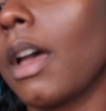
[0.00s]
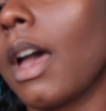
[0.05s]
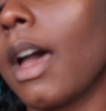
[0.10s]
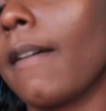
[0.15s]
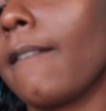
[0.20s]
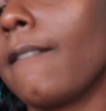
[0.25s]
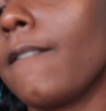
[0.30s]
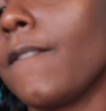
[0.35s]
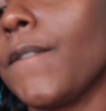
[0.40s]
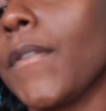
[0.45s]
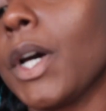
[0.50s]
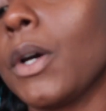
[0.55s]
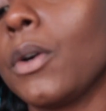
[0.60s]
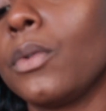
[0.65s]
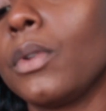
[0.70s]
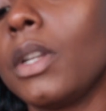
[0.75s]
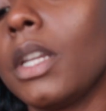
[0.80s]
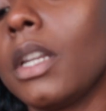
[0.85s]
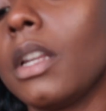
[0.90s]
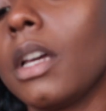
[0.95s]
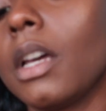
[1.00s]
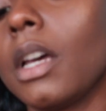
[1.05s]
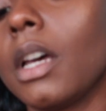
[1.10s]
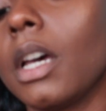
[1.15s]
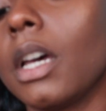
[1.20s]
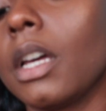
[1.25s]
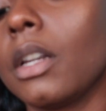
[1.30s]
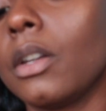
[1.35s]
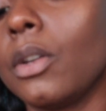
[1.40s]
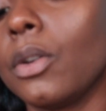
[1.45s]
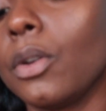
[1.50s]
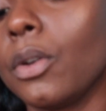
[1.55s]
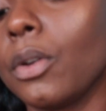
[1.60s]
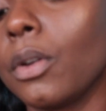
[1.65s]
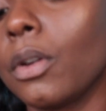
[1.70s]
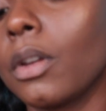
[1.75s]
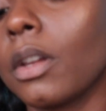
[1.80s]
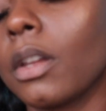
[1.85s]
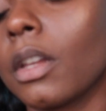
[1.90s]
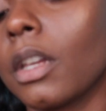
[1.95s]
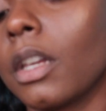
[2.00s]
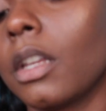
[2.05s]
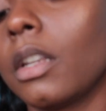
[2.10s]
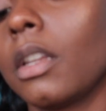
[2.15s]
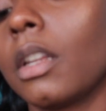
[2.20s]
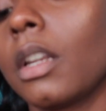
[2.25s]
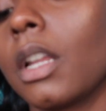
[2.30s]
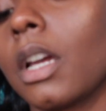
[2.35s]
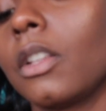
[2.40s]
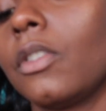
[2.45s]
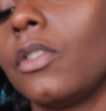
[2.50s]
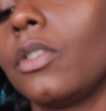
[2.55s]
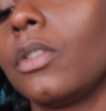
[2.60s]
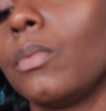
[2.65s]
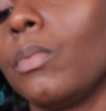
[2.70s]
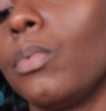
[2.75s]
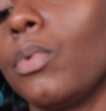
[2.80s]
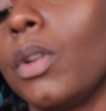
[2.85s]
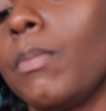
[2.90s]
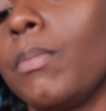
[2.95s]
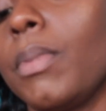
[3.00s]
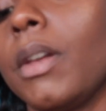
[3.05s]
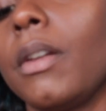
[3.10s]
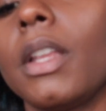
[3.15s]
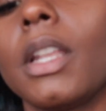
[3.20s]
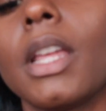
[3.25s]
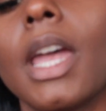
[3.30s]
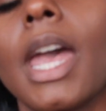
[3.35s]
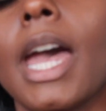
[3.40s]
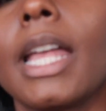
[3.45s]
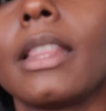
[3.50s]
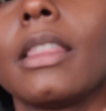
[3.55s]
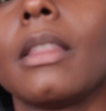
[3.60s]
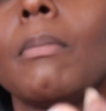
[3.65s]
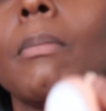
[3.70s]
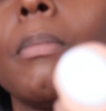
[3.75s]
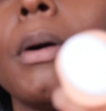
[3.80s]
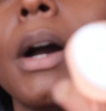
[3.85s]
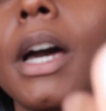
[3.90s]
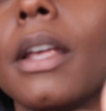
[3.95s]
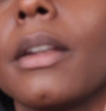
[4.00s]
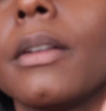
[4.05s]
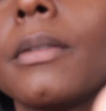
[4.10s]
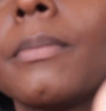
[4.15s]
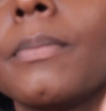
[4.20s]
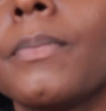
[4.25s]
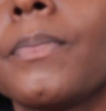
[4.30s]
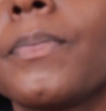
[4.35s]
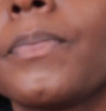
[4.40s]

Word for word: I fold it under and then I just rip it at the bottom